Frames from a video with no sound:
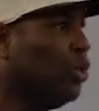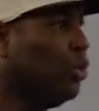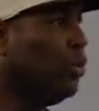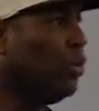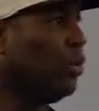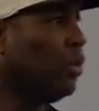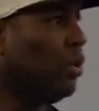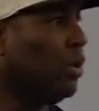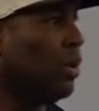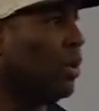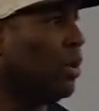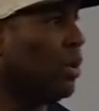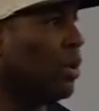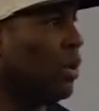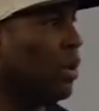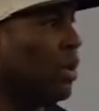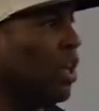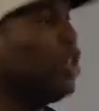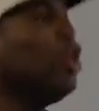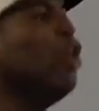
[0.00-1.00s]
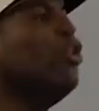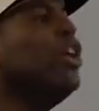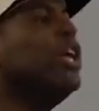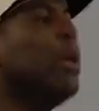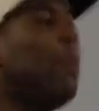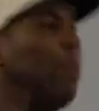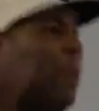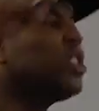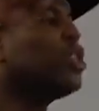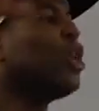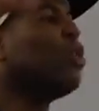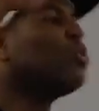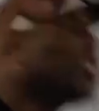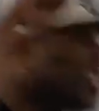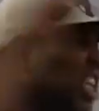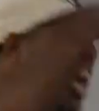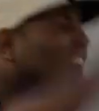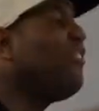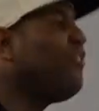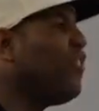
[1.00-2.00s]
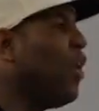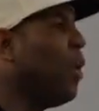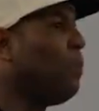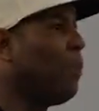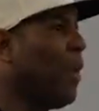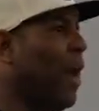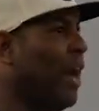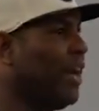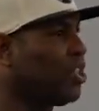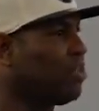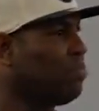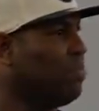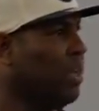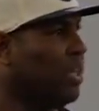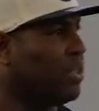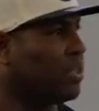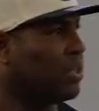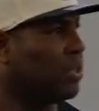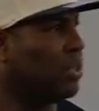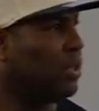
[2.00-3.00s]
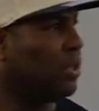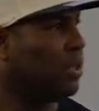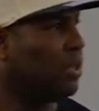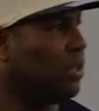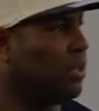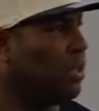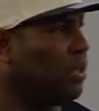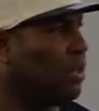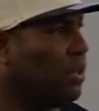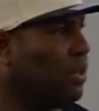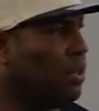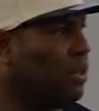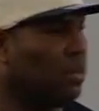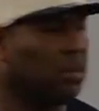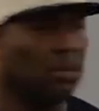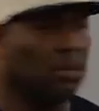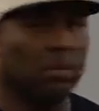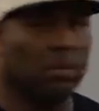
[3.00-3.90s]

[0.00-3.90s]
you? You need to put yourself on punishment. You need to